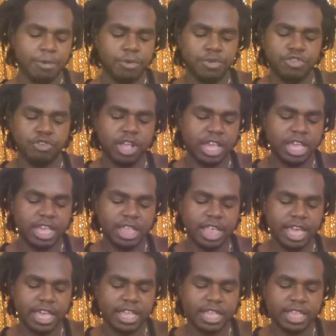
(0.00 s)
who's trying to
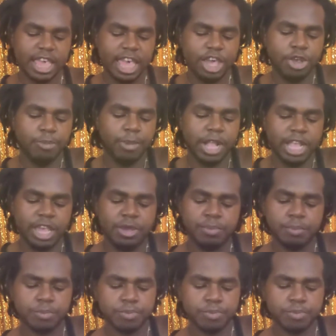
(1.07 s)
like take your money.